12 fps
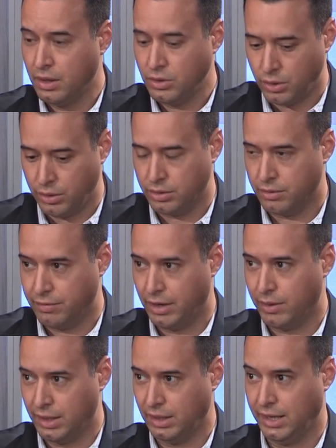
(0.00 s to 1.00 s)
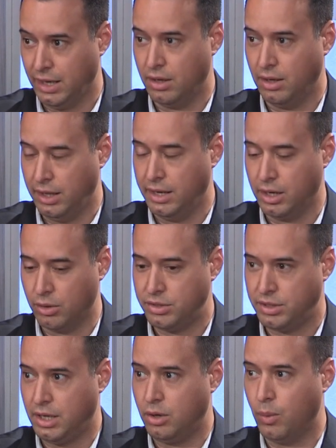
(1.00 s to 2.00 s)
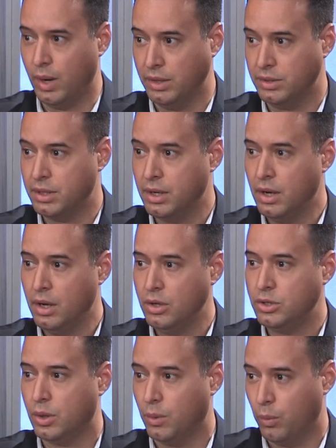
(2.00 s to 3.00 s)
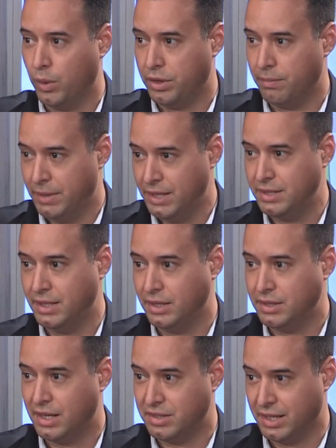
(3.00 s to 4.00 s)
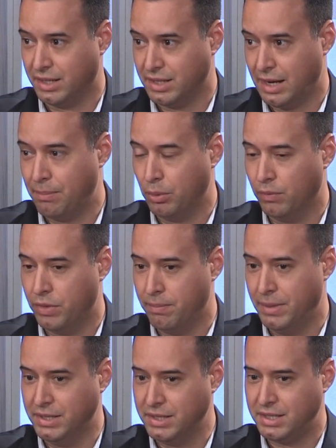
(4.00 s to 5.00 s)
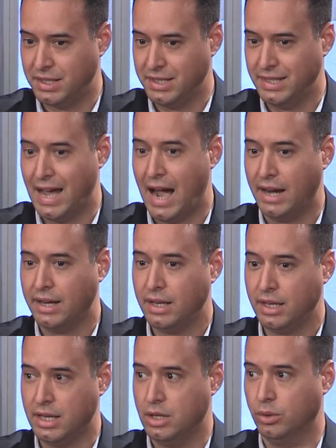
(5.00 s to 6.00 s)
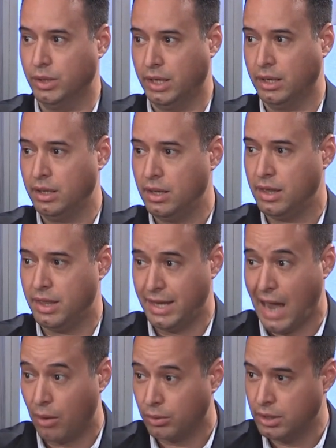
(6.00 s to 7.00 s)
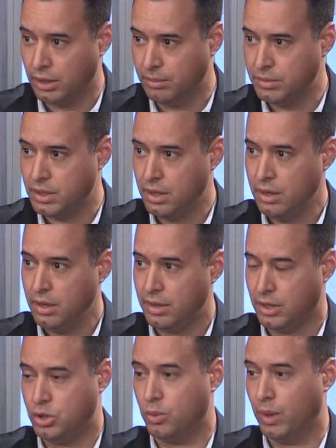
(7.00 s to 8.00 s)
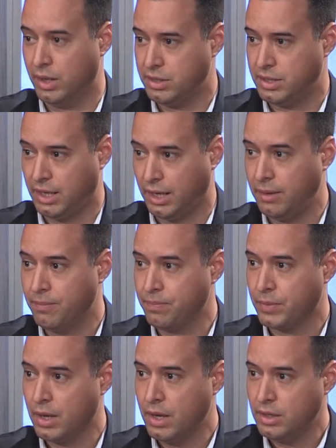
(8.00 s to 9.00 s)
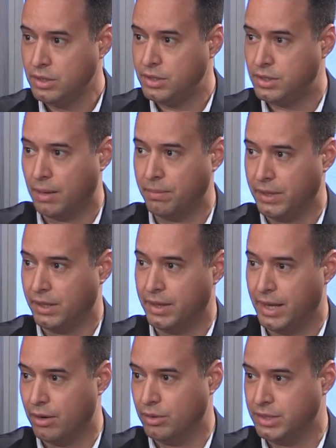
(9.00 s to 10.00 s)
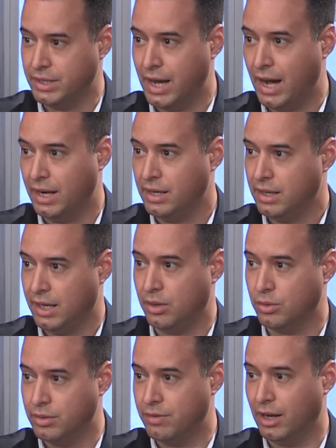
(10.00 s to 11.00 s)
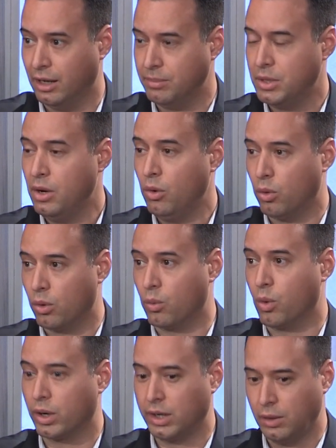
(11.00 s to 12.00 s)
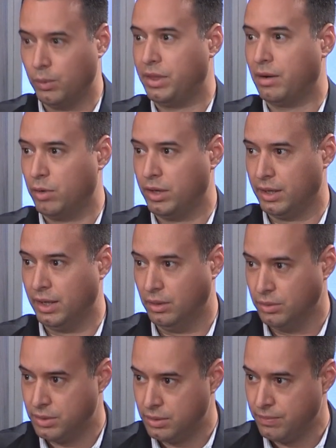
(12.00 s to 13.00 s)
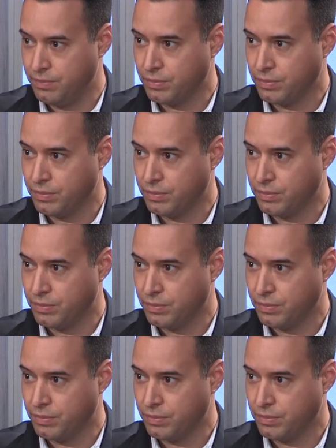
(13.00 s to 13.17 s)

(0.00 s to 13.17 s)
So there's a very linear sequence. So with a business, as an example, if the business is not yielding the outcomes that you want to see, something there is not either developed or working with everything else.